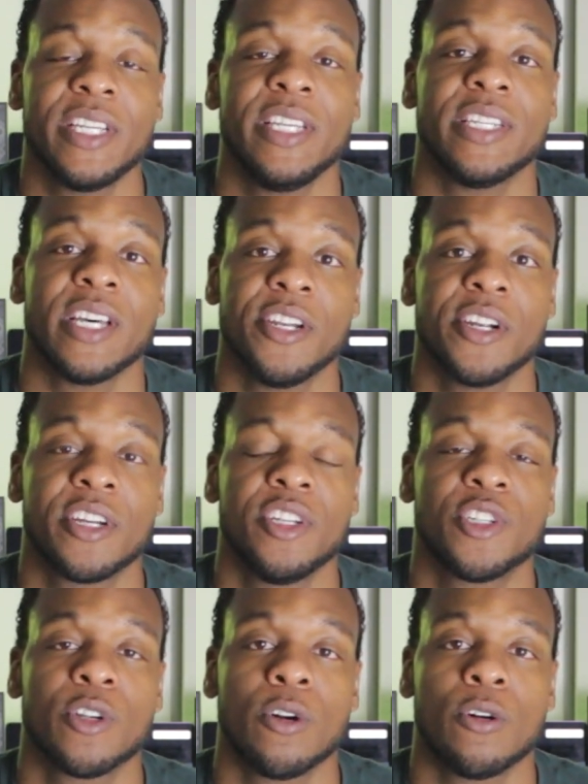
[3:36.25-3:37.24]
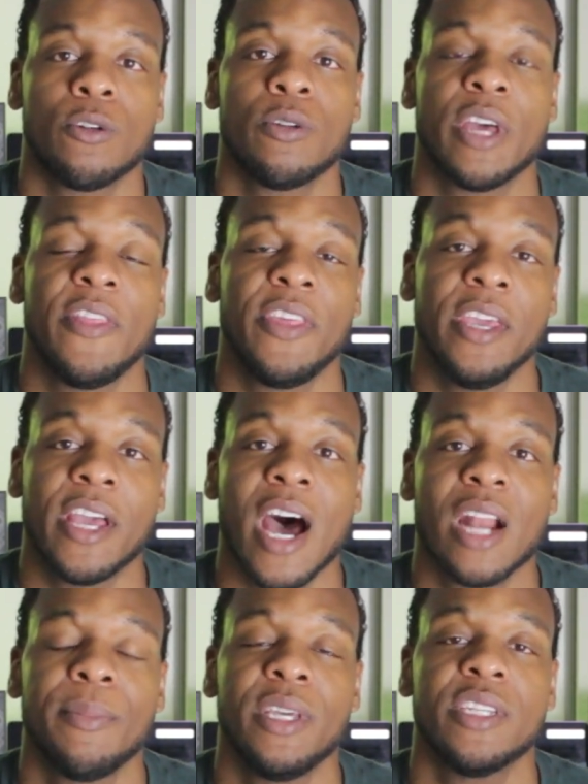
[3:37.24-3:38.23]
is under control and the
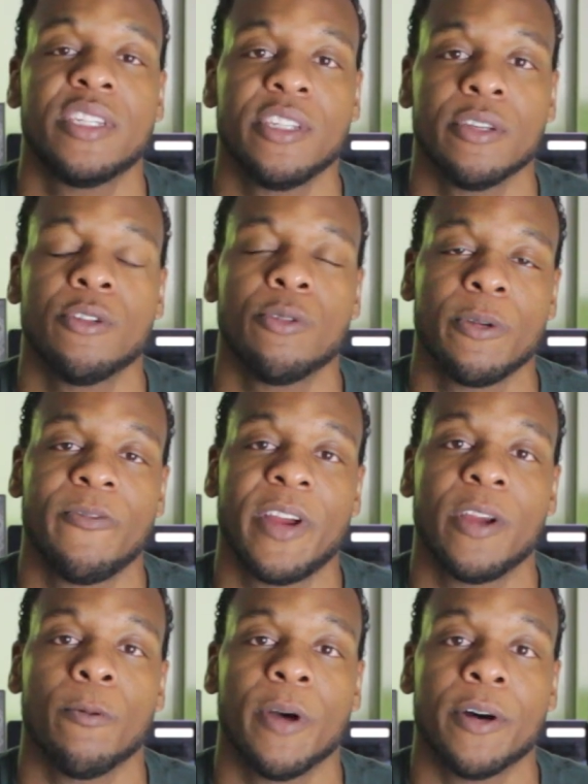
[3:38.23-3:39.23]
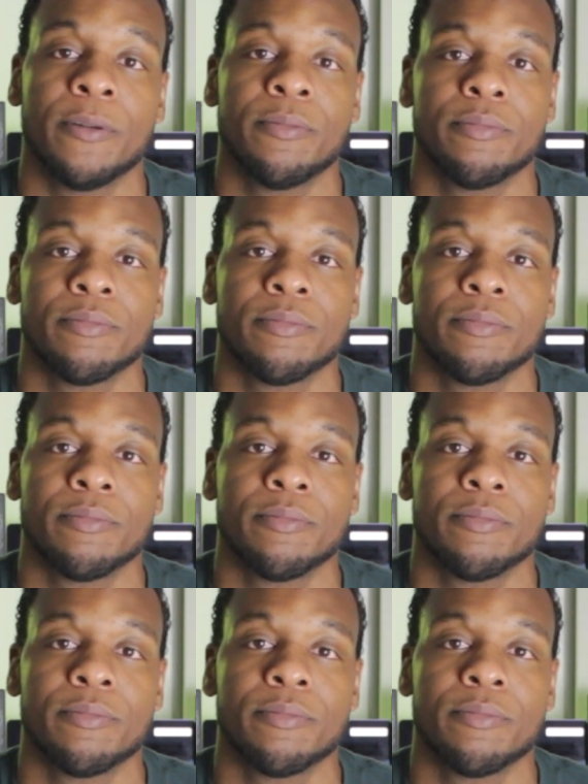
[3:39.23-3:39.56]
economy is still doing very well.